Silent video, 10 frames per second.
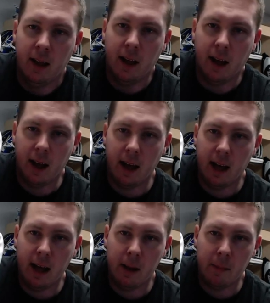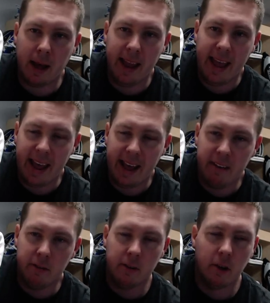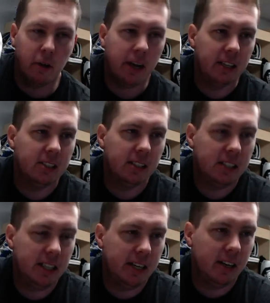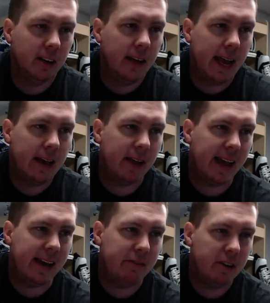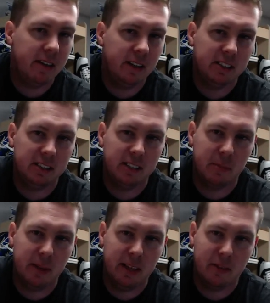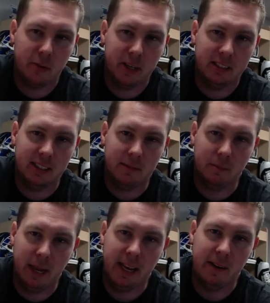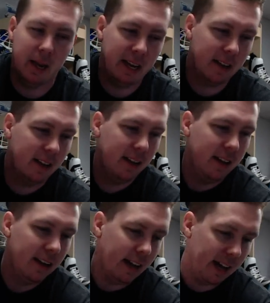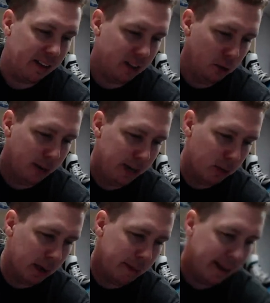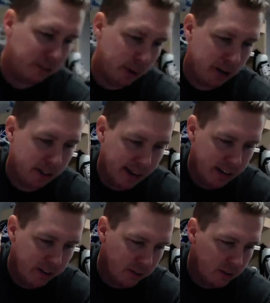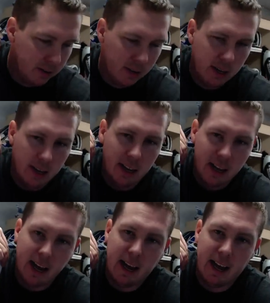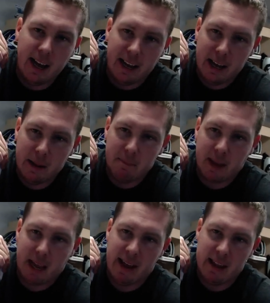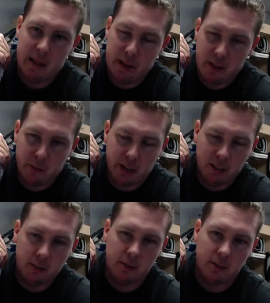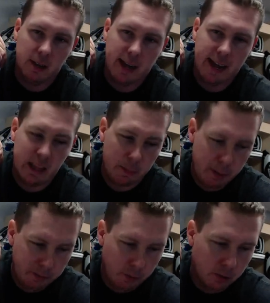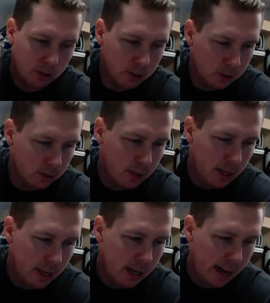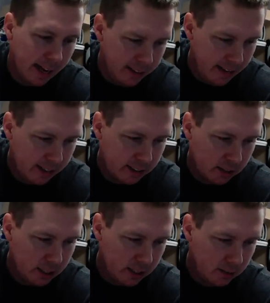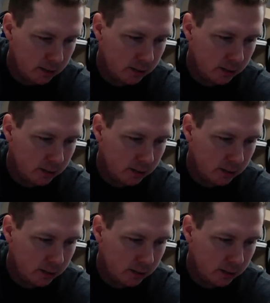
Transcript: Um, I have, okay, so let's see here. Have I had everything since the P3s? Man, Mike, I think you might know my pads better than I do. Um, I've had the P3s, I had the P4s, I had the XLTs.